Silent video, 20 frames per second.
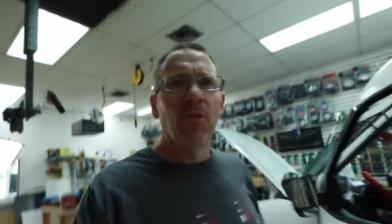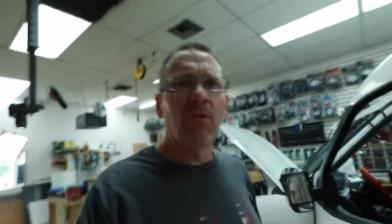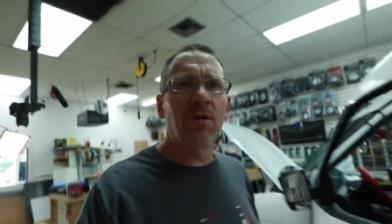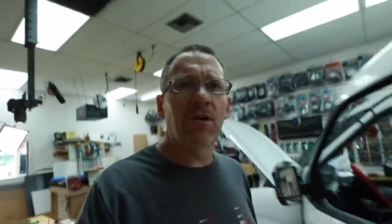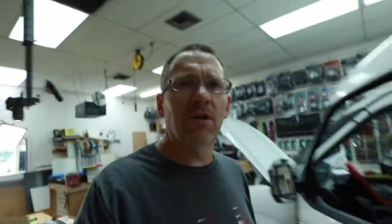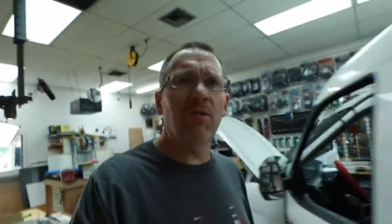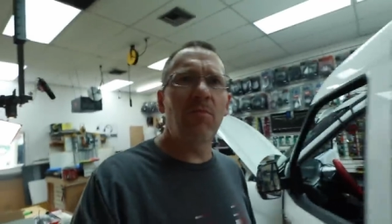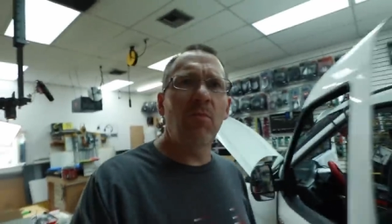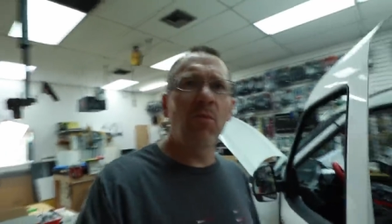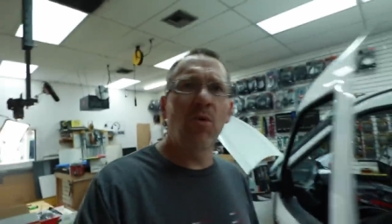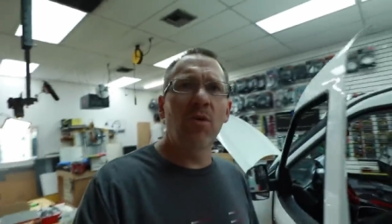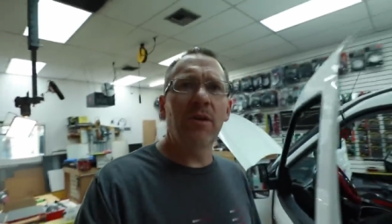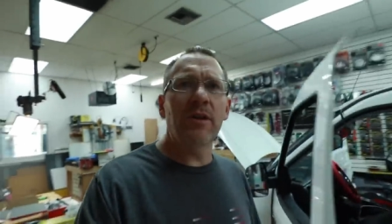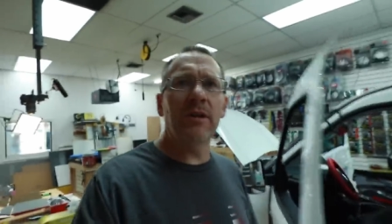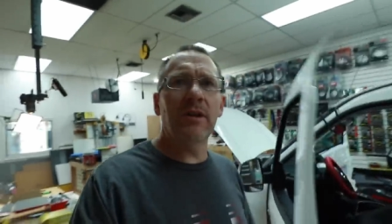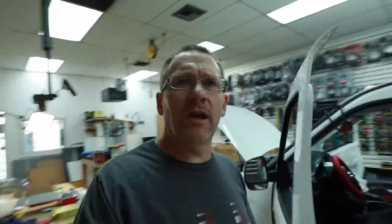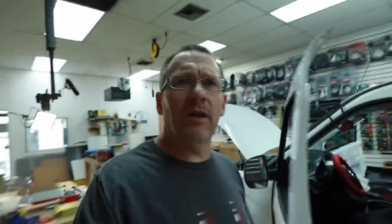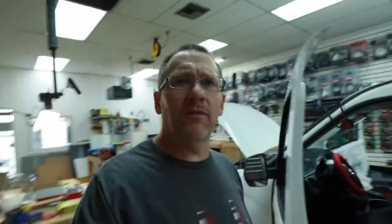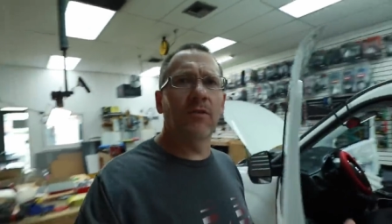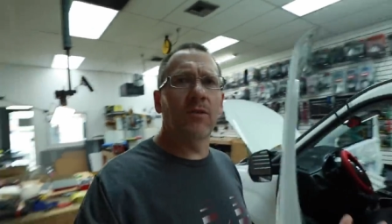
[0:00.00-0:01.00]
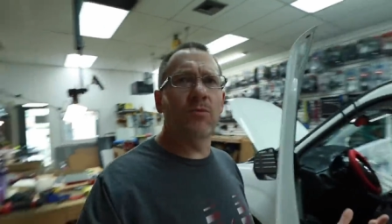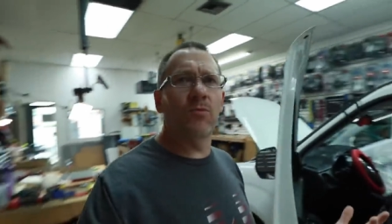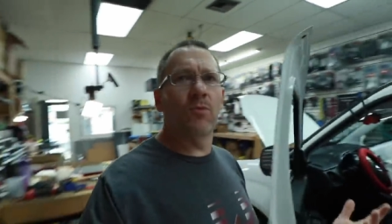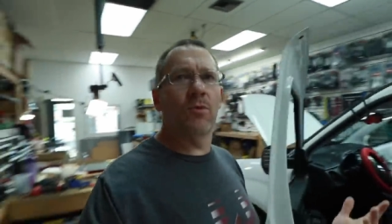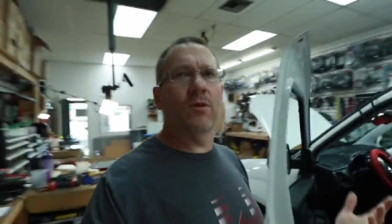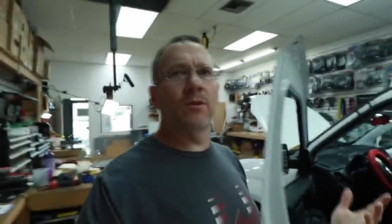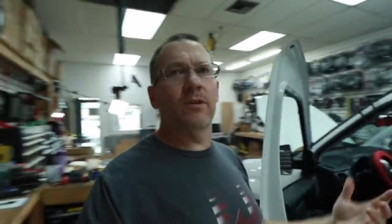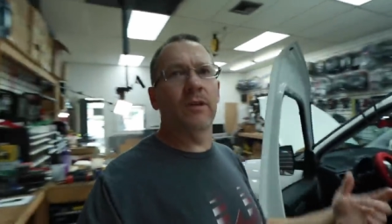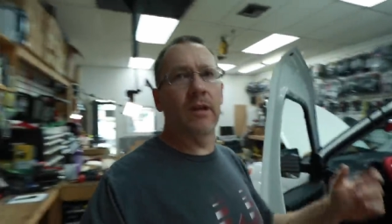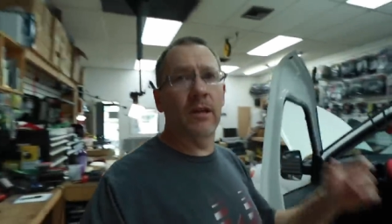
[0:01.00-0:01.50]
Well, good morning
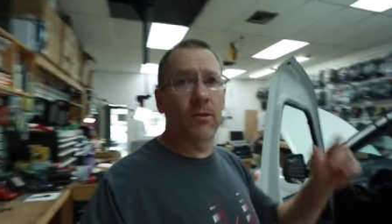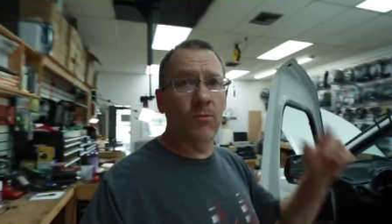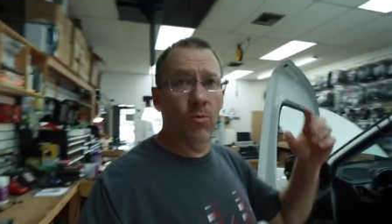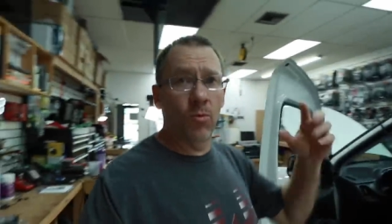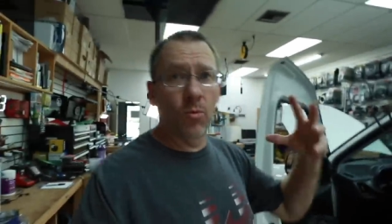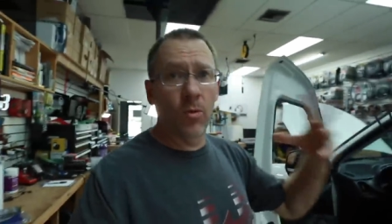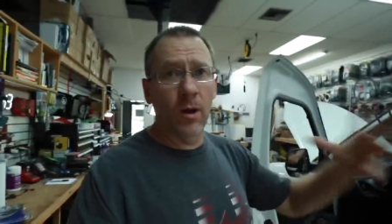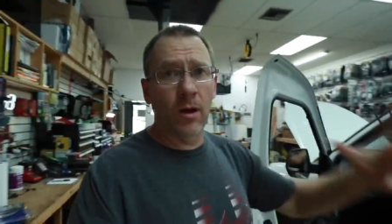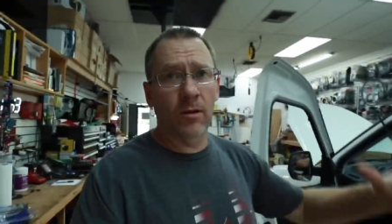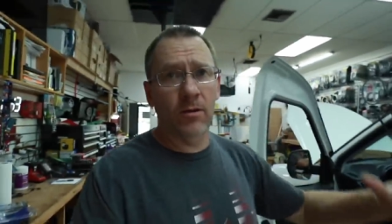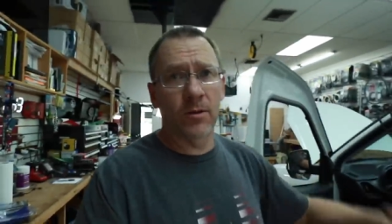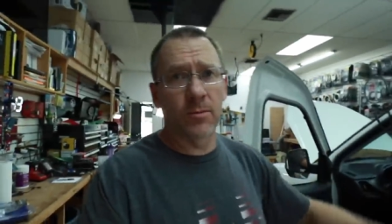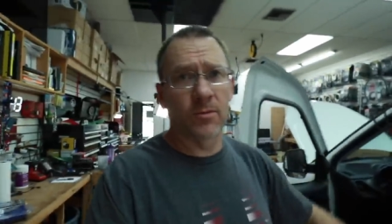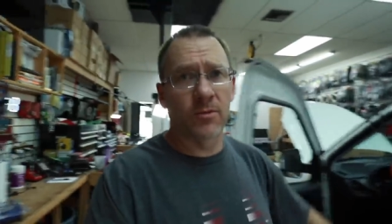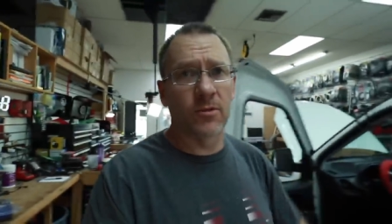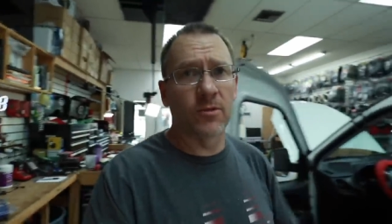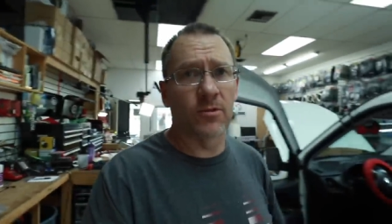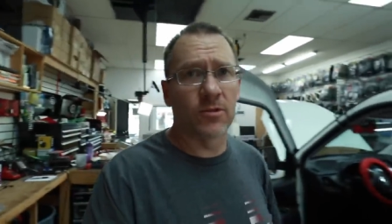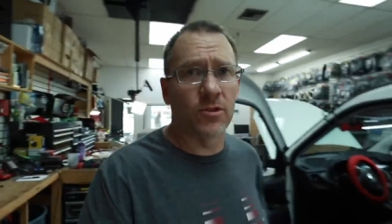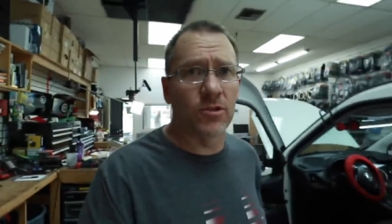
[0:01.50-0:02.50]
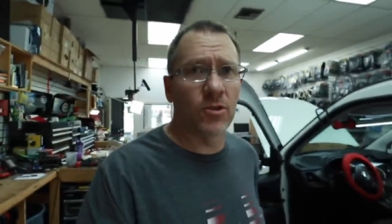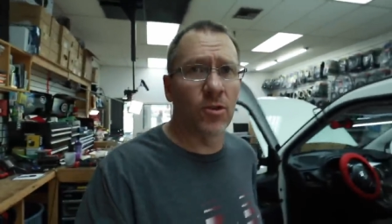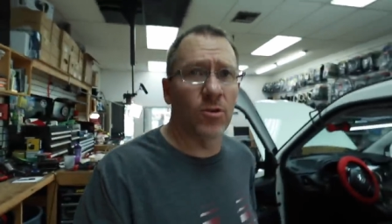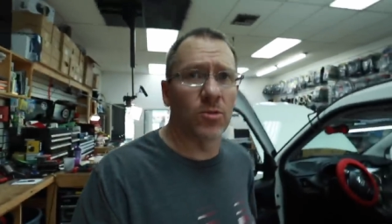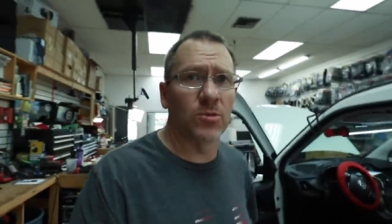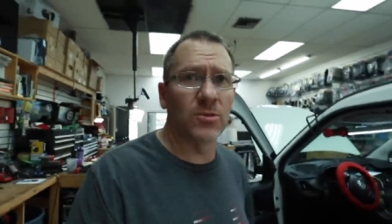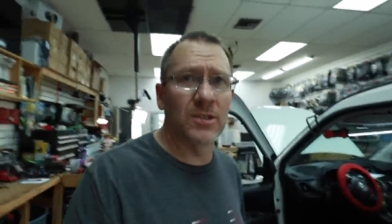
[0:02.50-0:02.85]
everyone and welcome to the show.